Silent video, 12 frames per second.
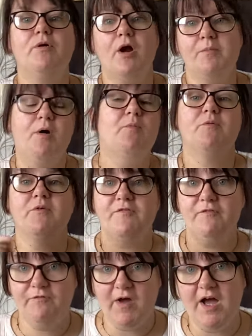Primark when
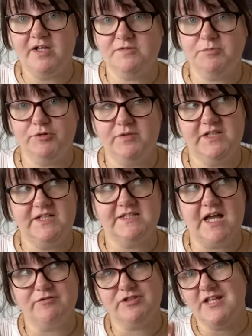we first moved in
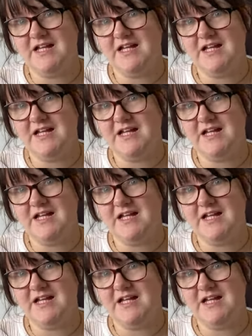this house.